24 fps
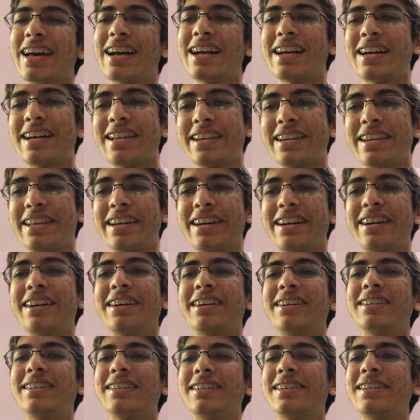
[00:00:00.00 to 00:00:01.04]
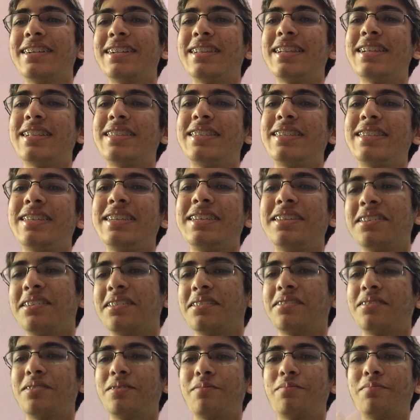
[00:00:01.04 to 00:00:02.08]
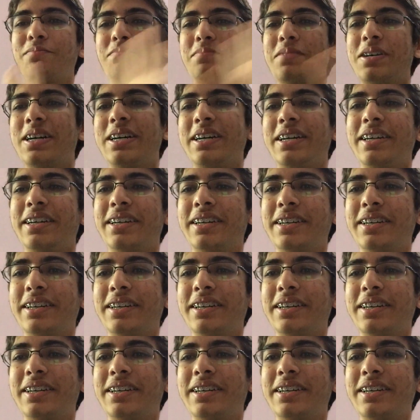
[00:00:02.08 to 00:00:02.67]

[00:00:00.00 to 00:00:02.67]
And yeah, let's see. Bye.